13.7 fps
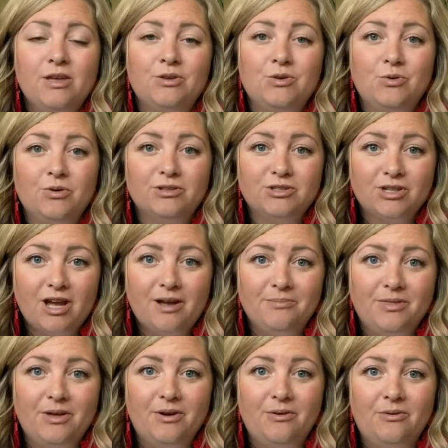Your job
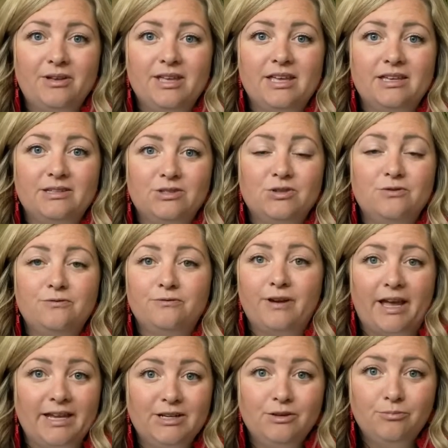though is to
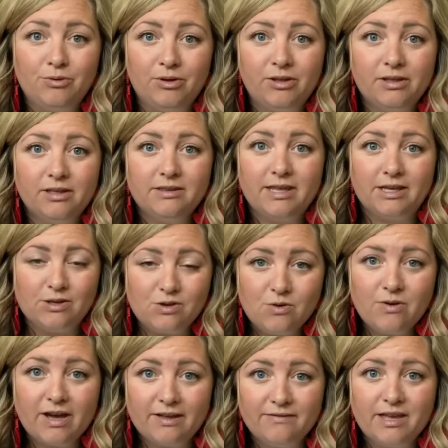find a book that you
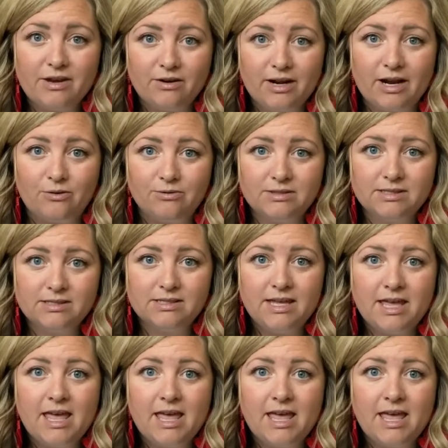have at your house